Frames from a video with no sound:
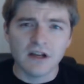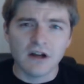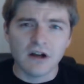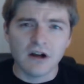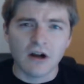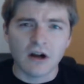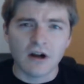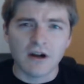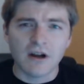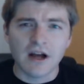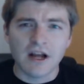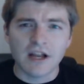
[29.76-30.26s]

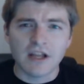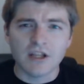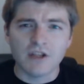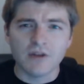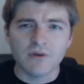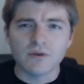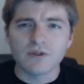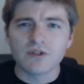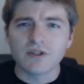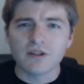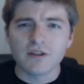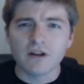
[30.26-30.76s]
are not
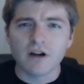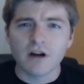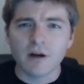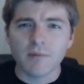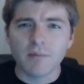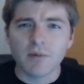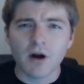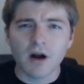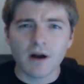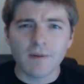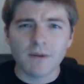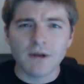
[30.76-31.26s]
used to their
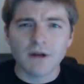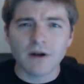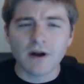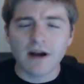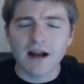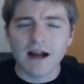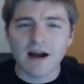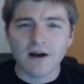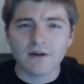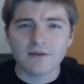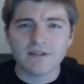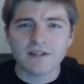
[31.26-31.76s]
apartment or
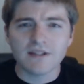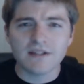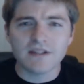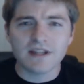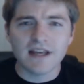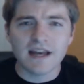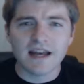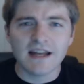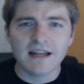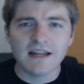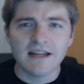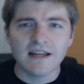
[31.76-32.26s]
houses
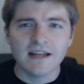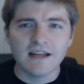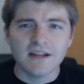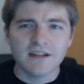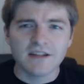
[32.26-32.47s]
yet.